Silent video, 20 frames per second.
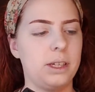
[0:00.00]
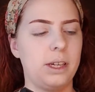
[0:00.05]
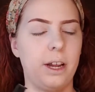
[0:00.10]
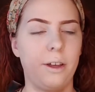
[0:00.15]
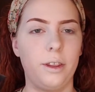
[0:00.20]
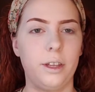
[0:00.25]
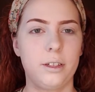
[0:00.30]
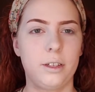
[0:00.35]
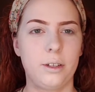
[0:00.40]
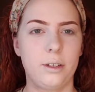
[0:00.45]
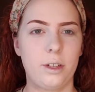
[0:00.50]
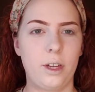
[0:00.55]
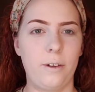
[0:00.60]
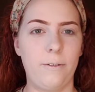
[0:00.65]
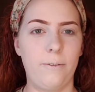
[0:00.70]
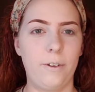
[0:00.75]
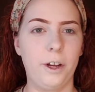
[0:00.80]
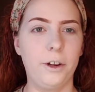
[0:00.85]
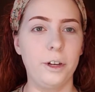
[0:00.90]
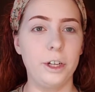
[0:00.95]
Now this is a
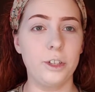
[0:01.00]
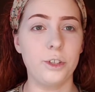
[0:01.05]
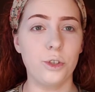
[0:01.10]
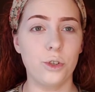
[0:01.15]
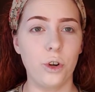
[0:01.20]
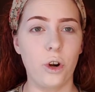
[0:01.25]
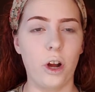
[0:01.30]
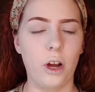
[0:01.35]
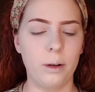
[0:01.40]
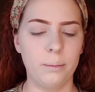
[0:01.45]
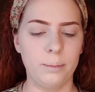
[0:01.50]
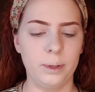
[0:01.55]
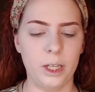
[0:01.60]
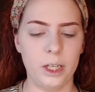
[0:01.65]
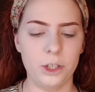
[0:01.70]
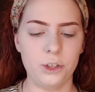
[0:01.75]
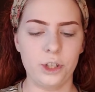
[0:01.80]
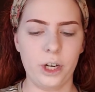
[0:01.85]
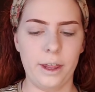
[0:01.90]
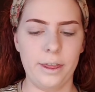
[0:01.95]
very strong
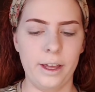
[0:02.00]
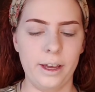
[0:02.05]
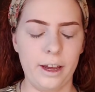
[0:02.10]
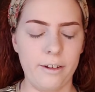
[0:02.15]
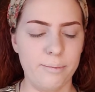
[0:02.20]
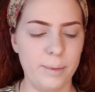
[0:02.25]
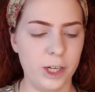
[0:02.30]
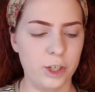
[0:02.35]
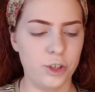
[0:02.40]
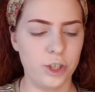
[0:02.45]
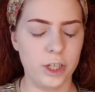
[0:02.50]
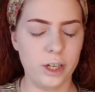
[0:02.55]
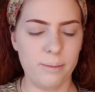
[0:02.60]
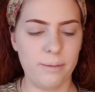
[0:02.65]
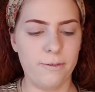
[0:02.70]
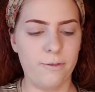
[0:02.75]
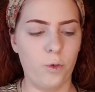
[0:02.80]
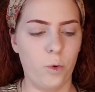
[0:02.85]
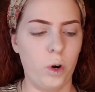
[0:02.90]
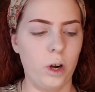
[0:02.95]
blush, I think I've mentioned it
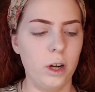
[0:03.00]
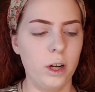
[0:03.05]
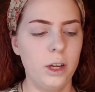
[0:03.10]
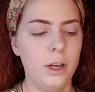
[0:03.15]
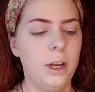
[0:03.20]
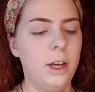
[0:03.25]
before,